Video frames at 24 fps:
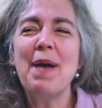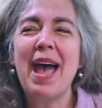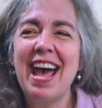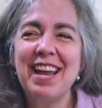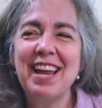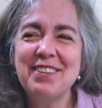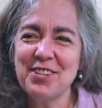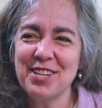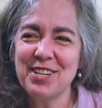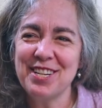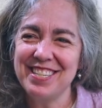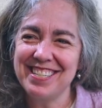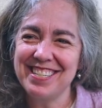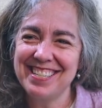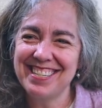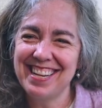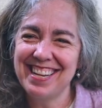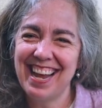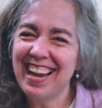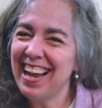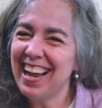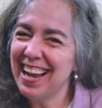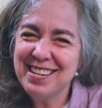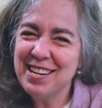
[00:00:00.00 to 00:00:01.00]
badges.
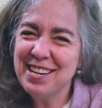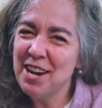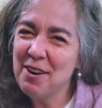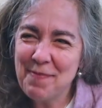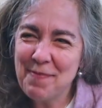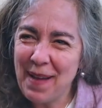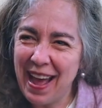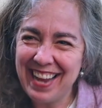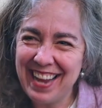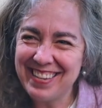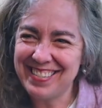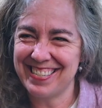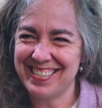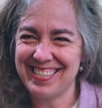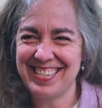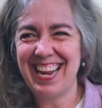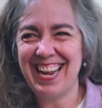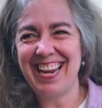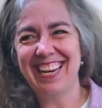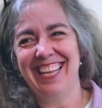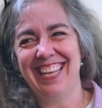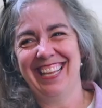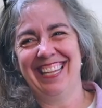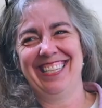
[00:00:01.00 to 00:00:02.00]
I got no badges in
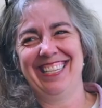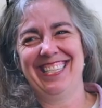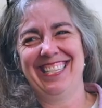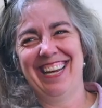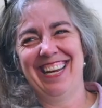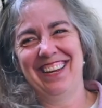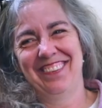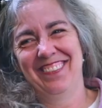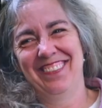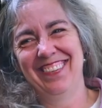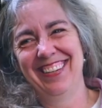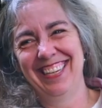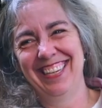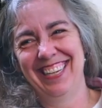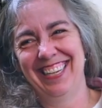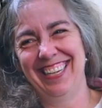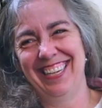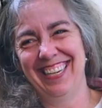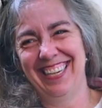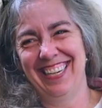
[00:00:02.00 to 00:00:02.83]
any of this. Badges?